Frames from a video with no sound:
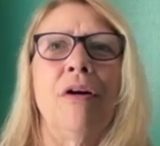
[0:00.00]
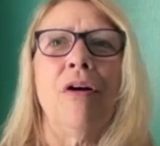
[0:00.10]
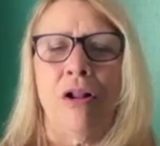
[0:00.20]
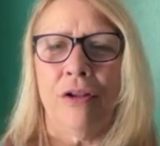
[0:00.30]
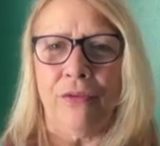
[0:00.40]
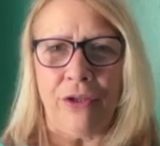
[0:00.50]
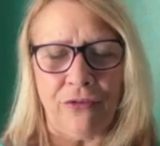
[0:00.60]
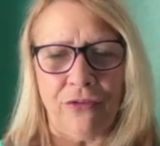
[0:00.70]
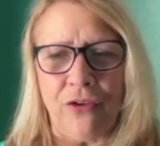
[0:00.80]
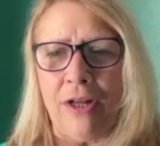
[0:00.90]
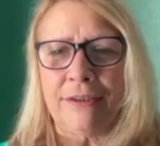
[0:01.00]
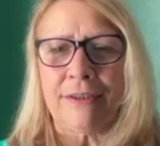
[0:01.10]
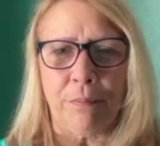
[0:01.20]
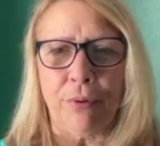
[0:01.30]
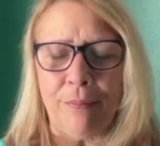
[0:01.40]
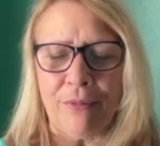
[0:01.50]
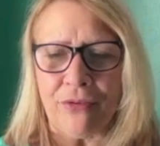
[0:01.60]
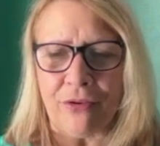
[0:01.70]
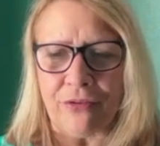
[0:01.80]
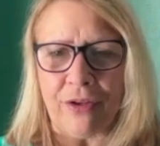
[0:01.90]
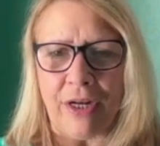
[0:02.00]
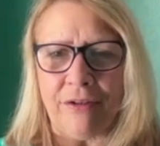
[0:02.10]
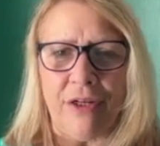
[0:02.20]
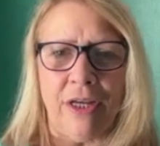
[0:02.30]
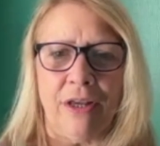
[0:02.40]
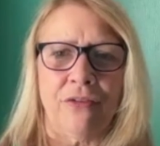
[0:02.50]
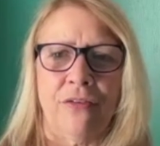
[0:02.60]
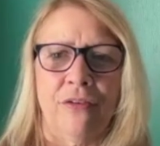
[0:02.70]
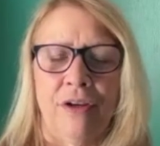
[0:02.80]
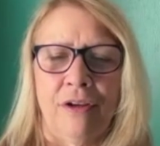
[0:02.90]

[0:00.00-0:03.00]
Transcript: all of these thoughts and premises and ideas.